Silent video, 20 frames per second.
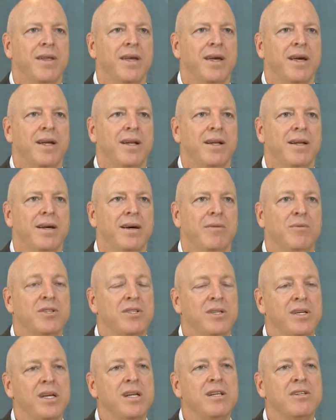And we're
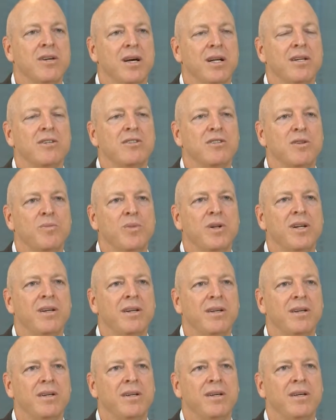sticking to our
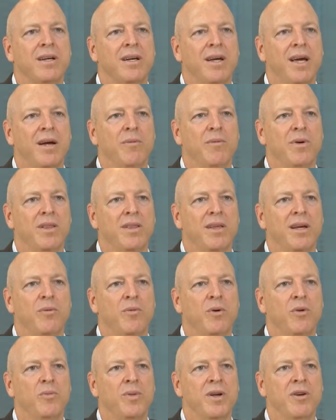discipline, and we
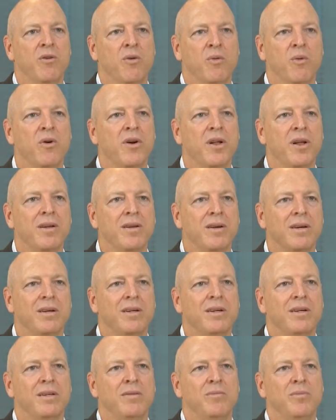think we'll be rewarded
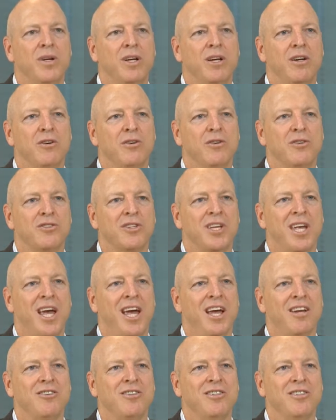because
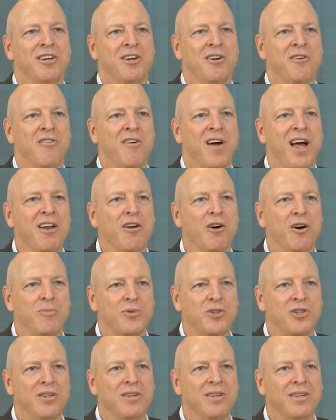cash is a great
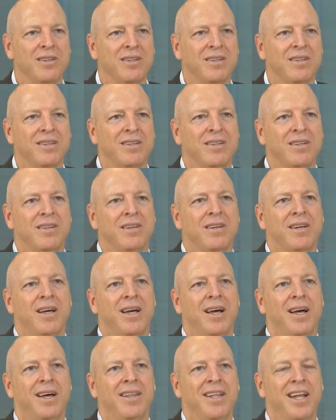option
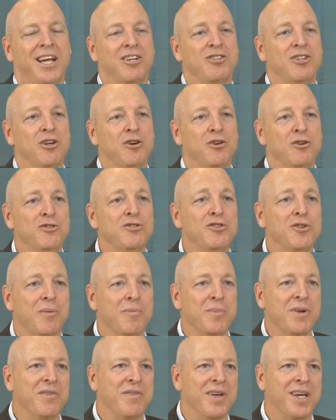that actually earns you a
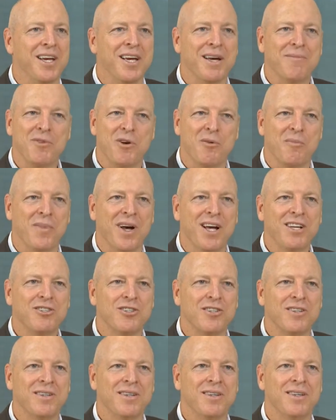bit of income, not
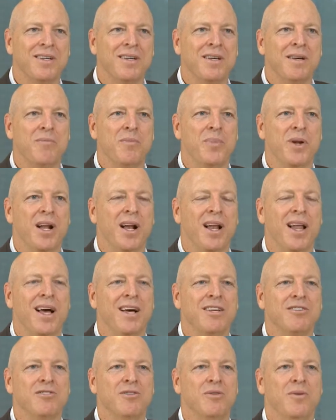much, but
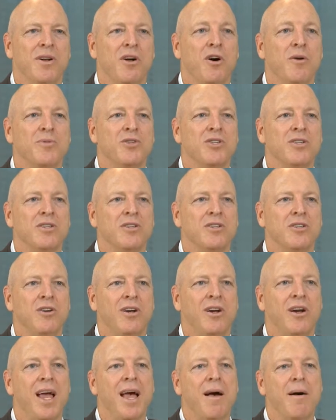allows you an option to
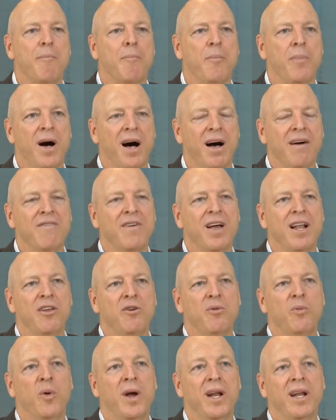buy
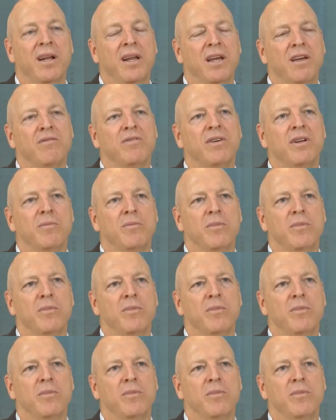value when and if it